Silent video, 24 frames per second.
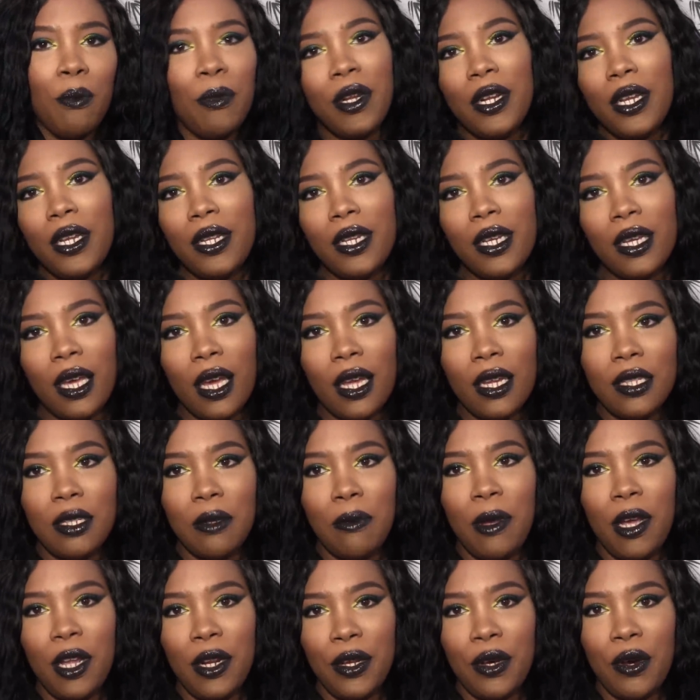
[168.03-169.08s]
But then again,
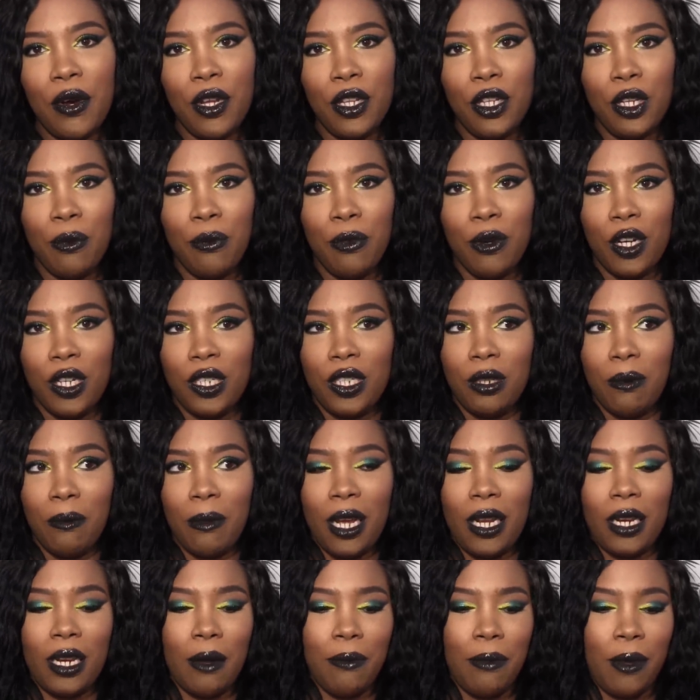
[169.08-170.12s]
depending on your brush, it
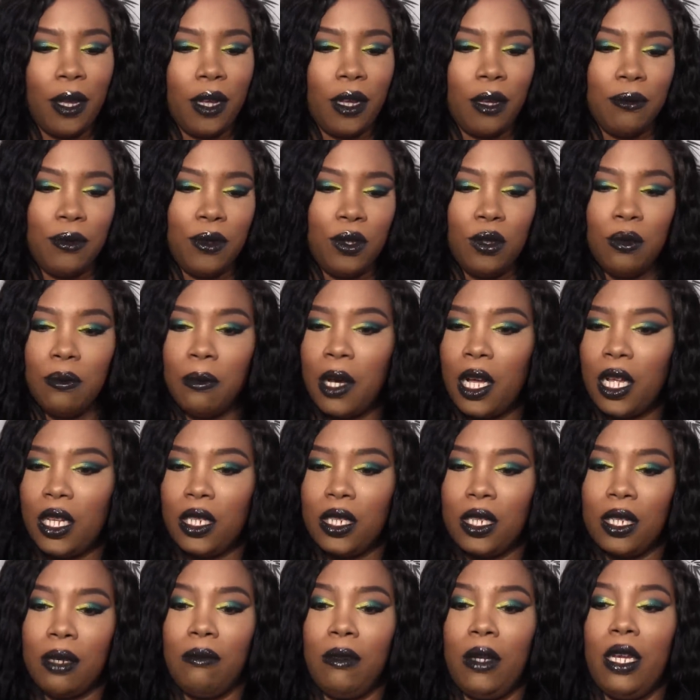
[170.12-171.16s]
might not pick up too
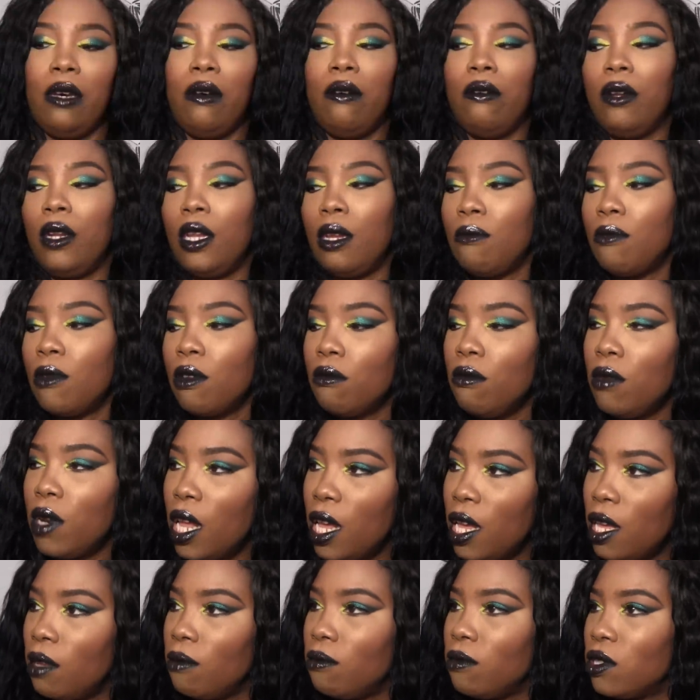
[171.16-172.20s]
much. I'm not going to name no
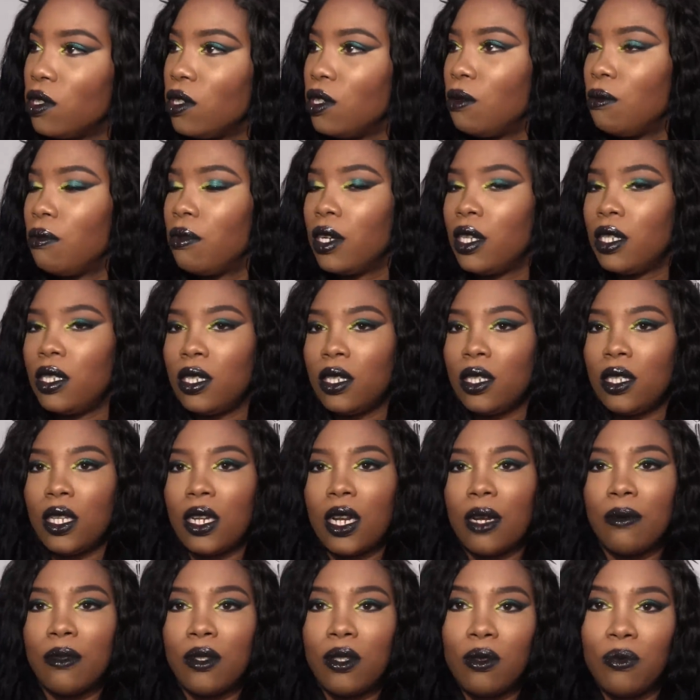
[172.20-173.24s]
names on the brushes
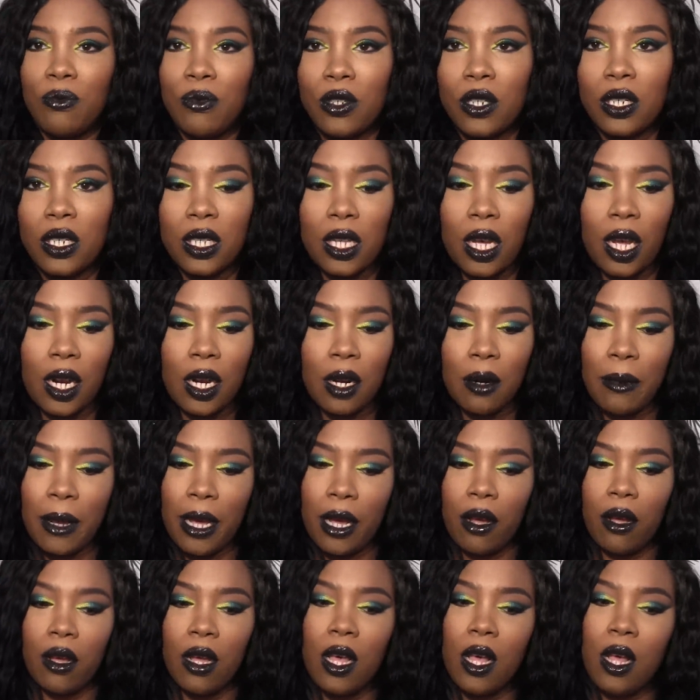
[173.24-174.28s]
that I was super excited
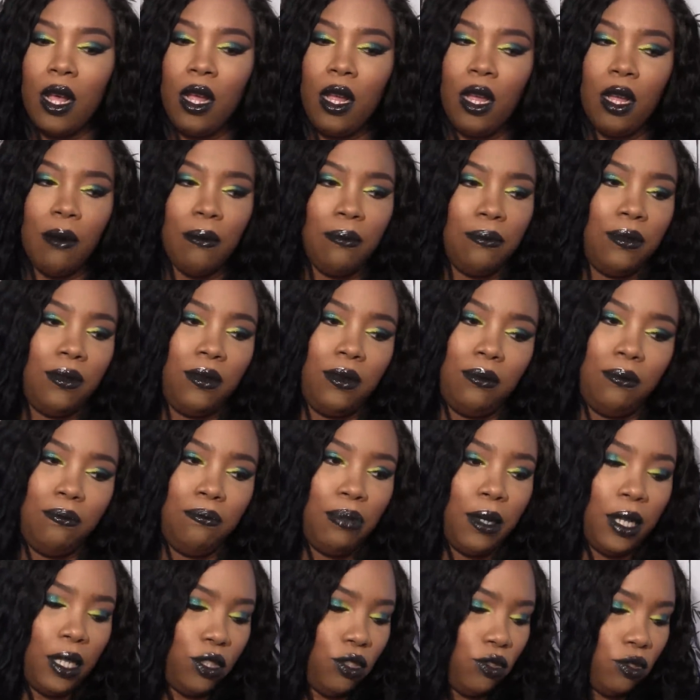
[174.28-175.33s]
about.
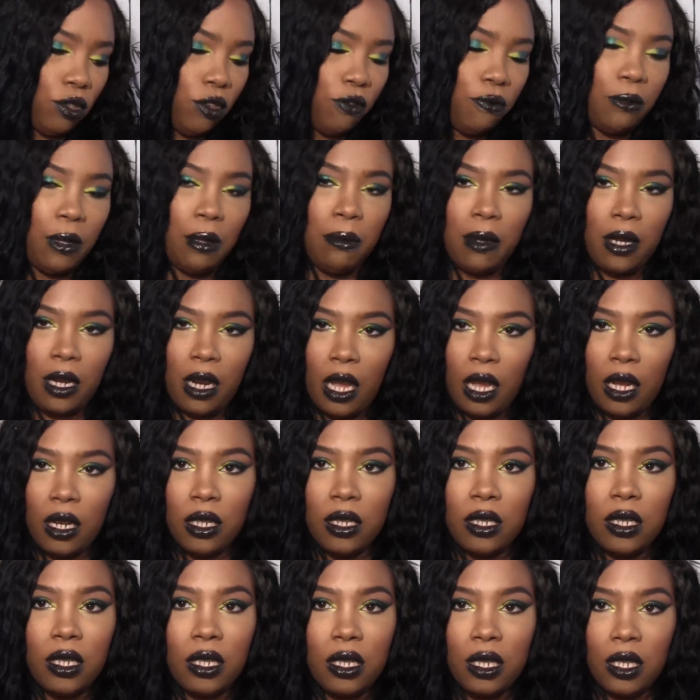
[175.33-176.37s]
But drove me
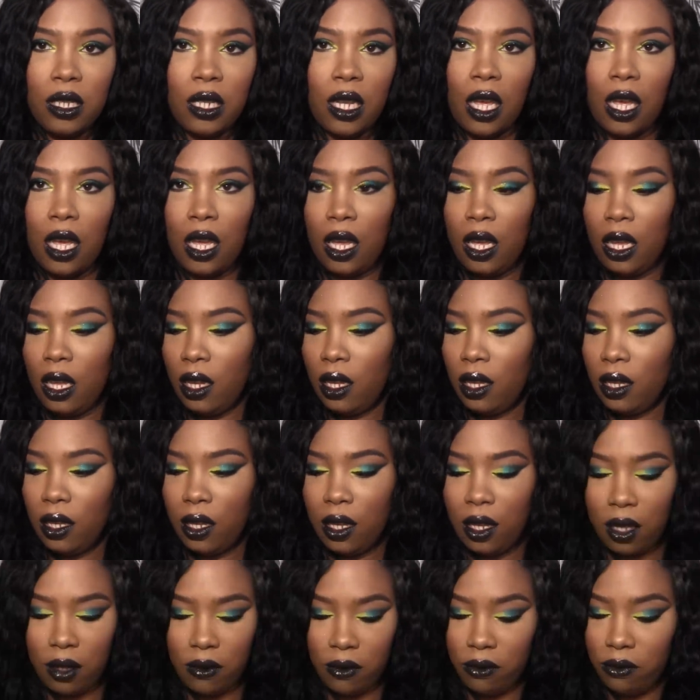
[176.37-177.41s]
bananas today.
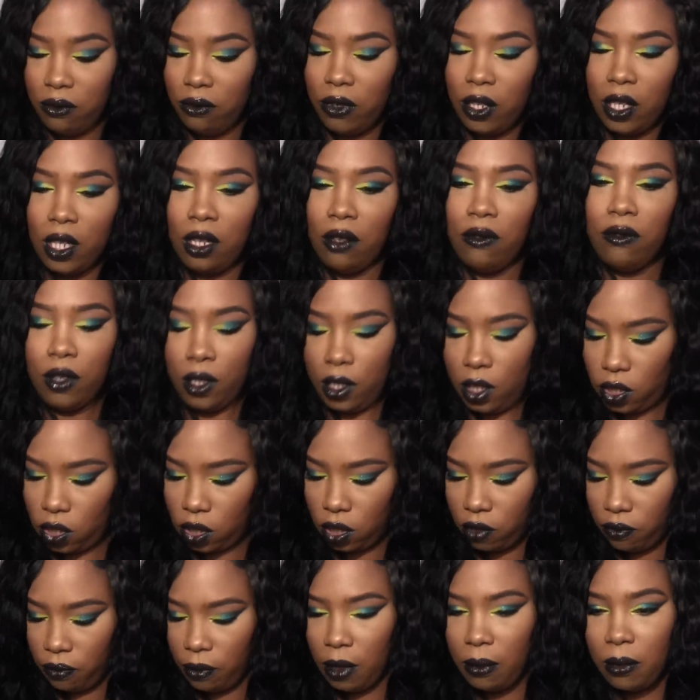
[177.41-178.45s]
Really, really
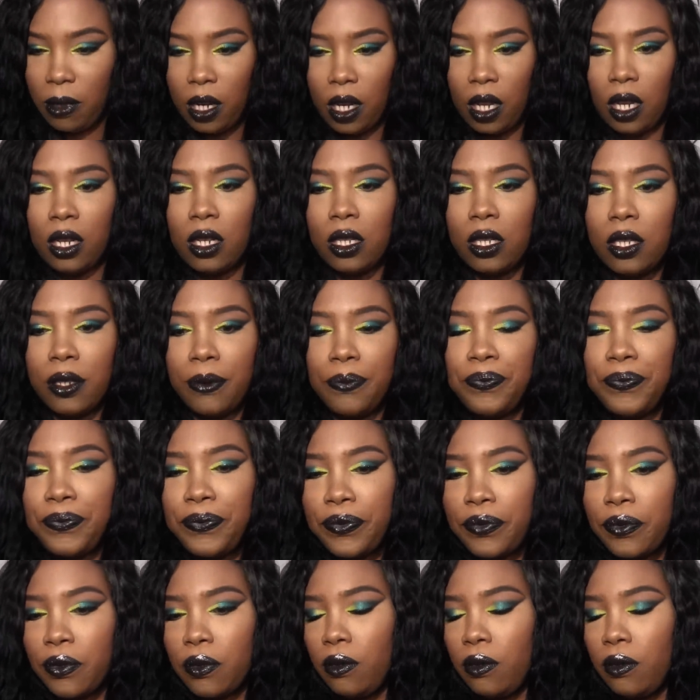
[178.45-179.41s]
drove me bananas.